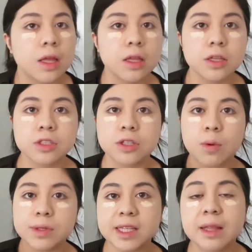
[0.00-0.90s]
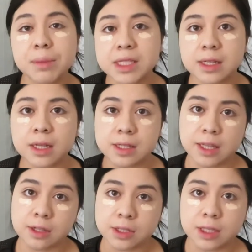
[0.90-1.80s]
So once I let my
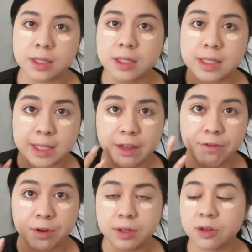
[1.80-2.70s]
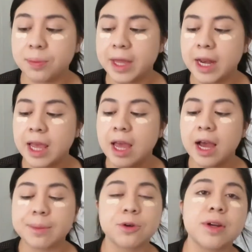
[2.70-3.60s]
concealer sit for a little bit,
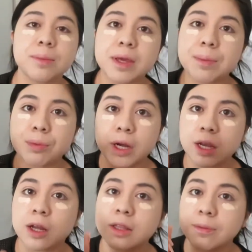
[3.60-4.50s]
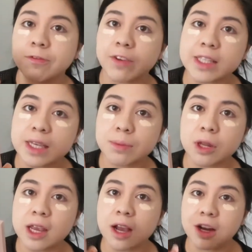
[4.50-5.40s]
I'm going to be putting on the Fenty
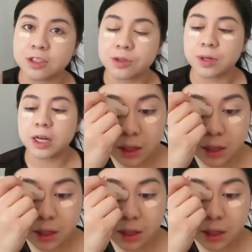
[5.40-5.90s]
Beauty contour.